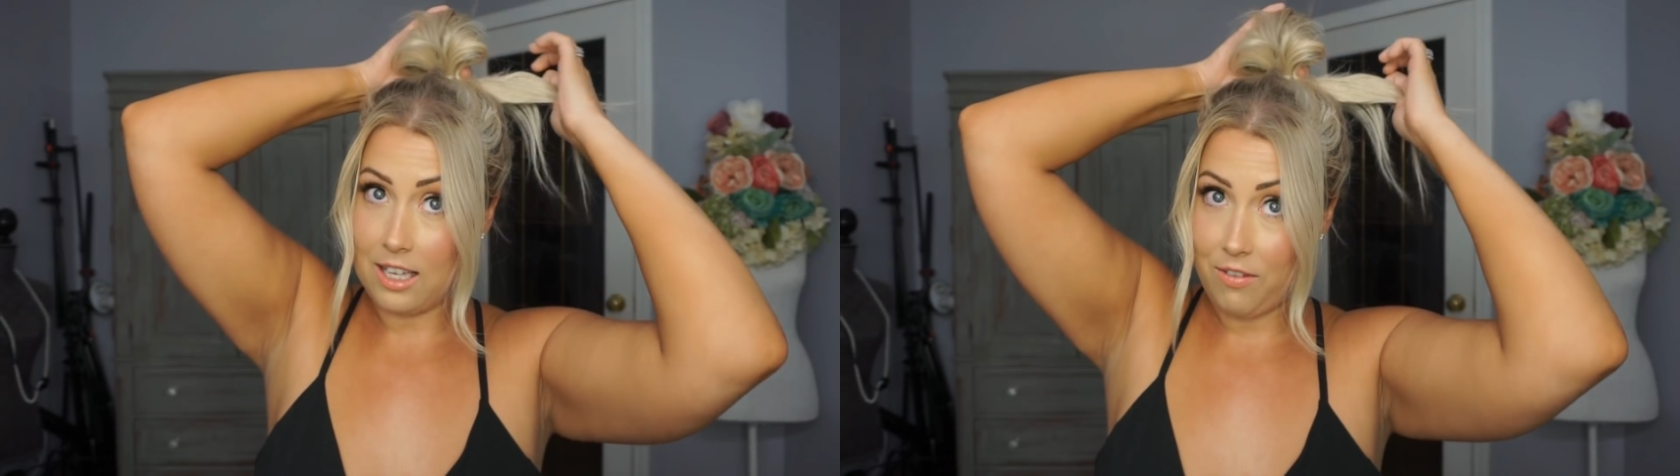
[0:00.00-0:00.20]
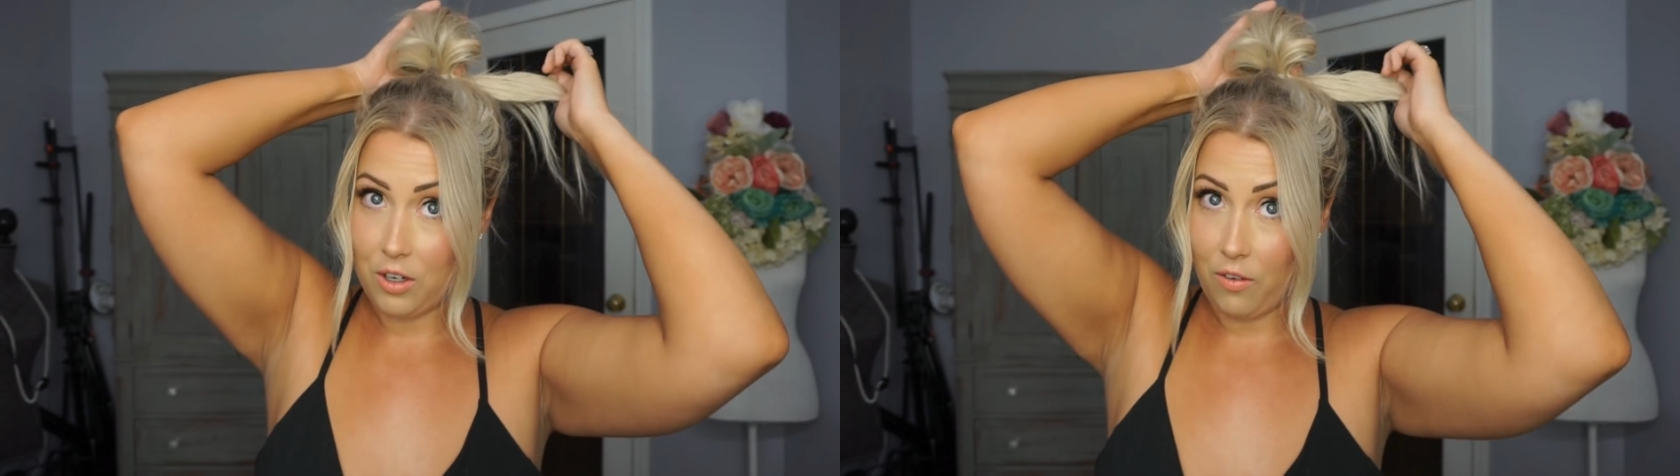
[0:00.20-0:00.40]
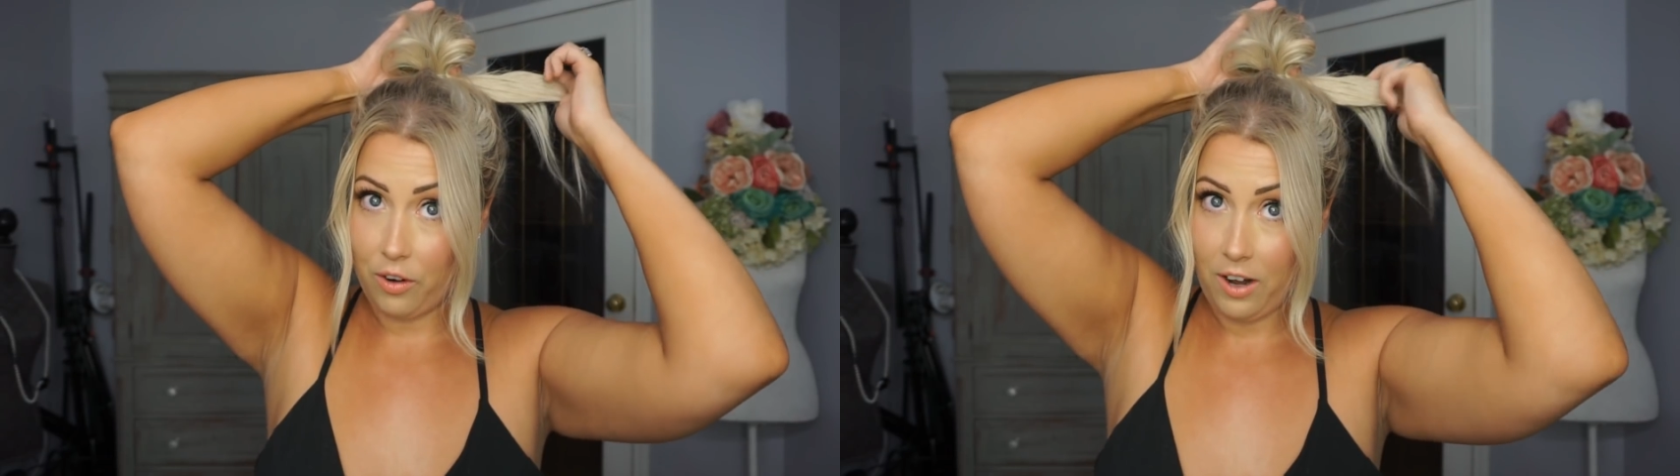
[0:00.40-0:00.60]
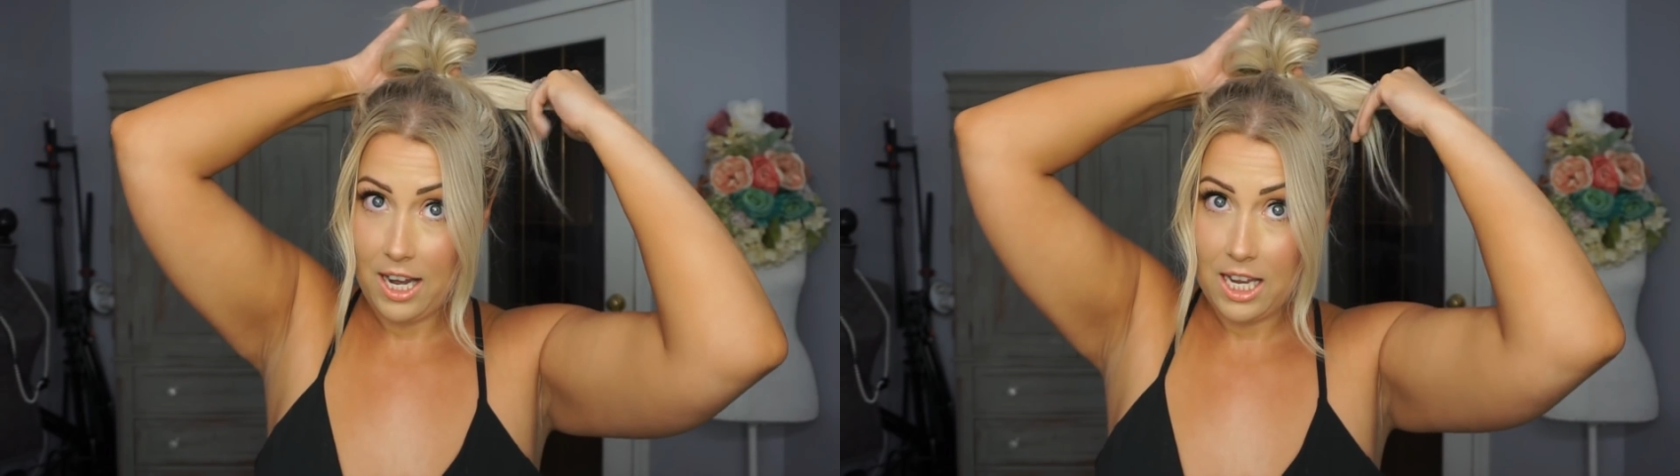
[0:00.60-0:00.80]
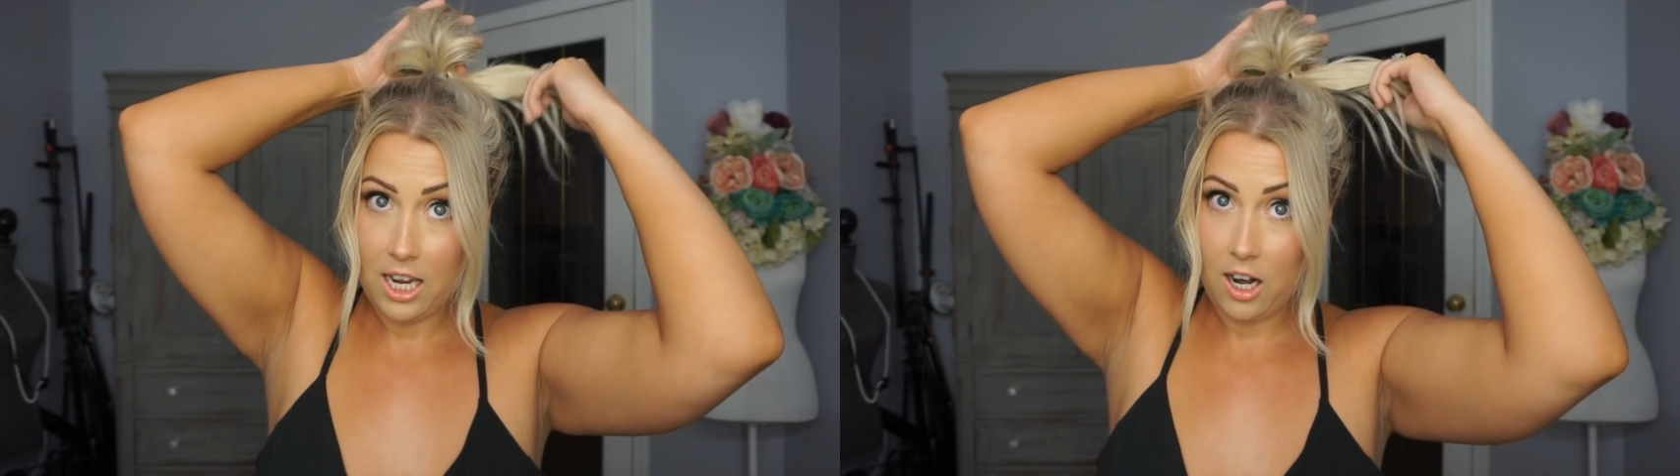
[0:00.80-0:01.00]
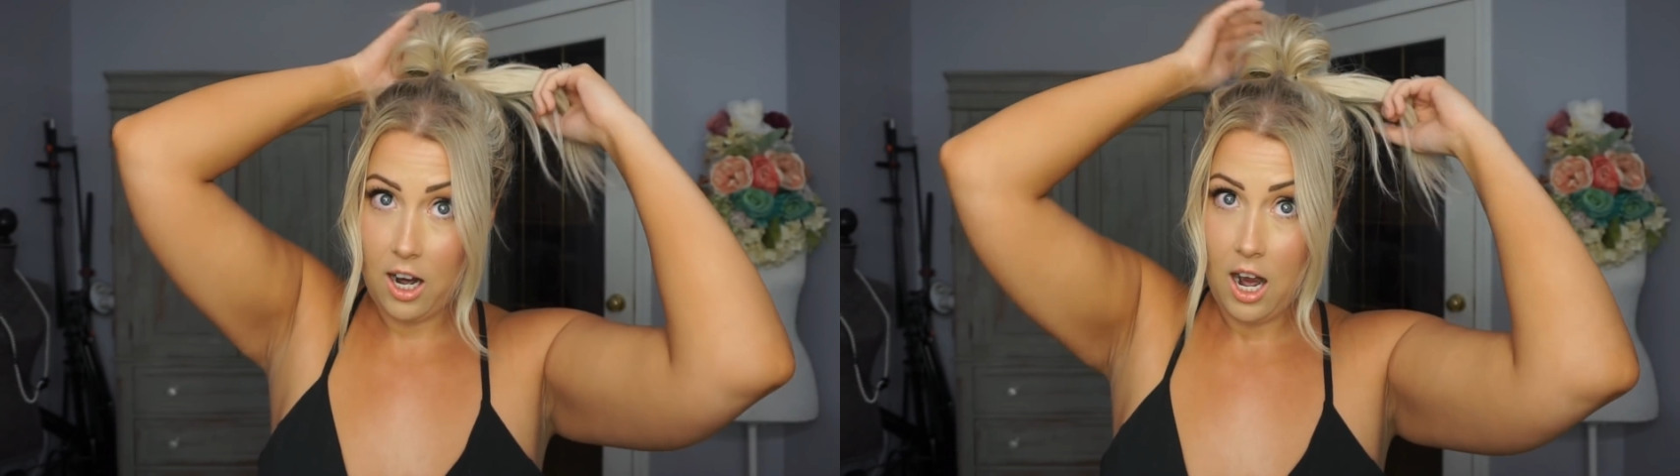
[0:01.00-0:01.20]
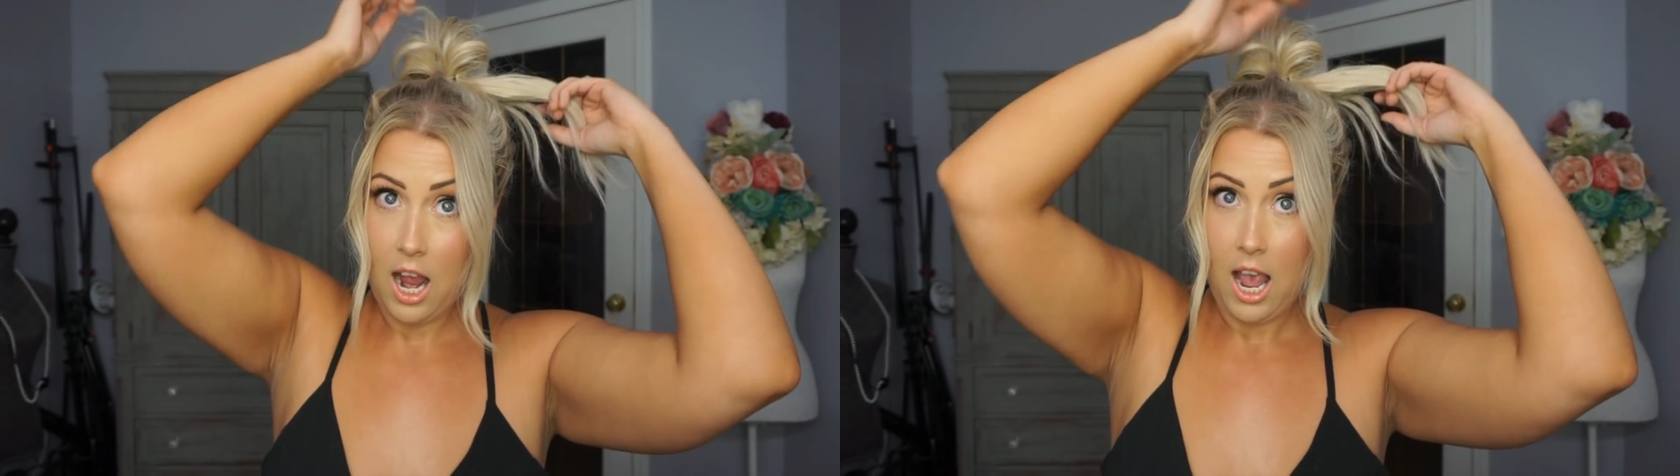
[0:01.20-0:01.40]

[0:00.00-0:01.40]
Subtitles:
left over right here,